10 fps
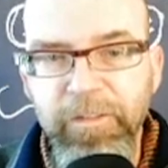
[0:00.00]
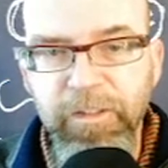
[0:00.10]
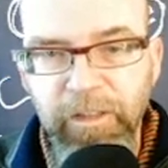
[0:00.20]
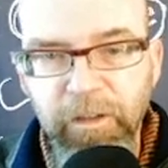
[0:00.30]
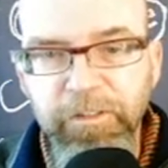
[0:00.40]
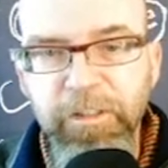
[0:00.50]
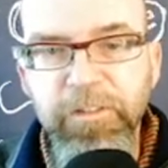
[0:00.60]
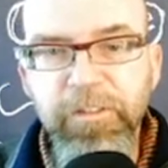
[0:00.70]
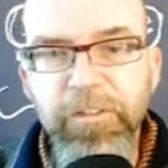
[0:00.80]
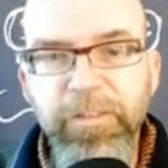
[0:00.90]
so the long term
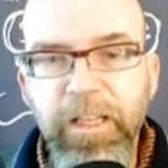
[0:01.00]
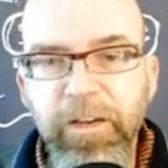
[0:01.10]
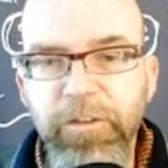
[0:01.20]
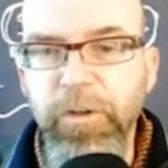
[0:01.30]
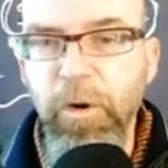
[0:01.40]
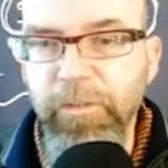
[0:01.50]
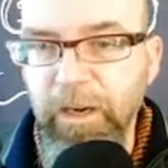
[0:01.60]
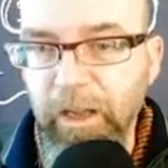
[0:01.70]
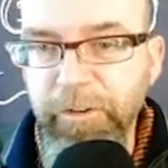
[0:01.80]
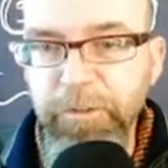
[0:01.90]
disadvantage over
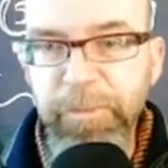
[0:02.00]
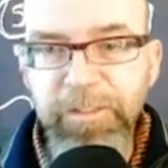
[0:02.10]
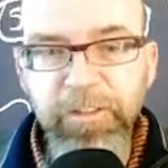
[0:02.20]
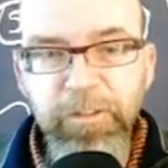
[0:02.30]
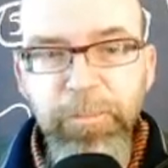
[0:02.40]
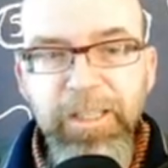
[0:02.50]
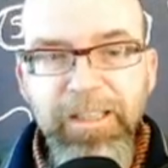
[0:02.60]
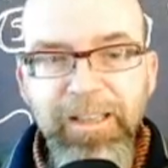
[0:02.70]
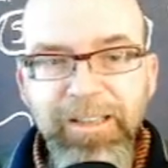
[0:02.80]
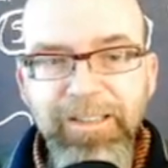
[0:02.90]
other species
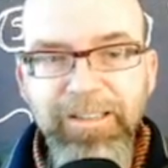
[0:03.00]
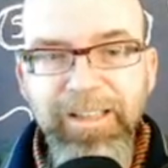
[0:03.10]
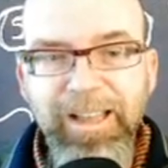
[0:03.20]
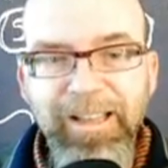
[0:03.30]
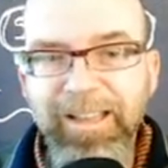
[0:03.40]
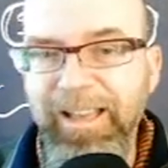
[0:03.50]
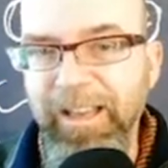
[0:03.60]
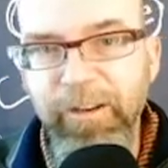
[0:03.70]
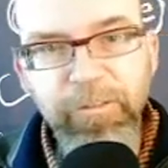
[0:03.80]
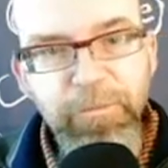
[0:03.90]
because it
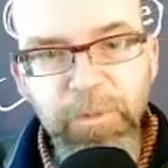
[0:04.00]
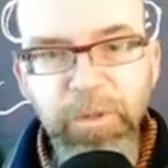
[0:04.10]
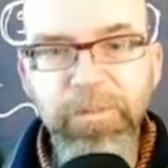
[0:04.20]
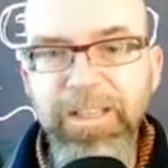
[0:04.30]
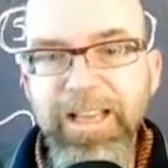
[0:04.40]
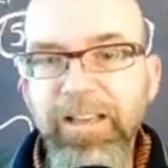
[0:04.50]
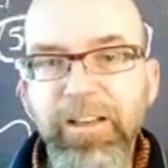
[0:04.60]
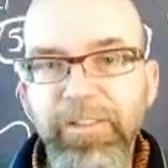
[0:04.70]
can't remove the negative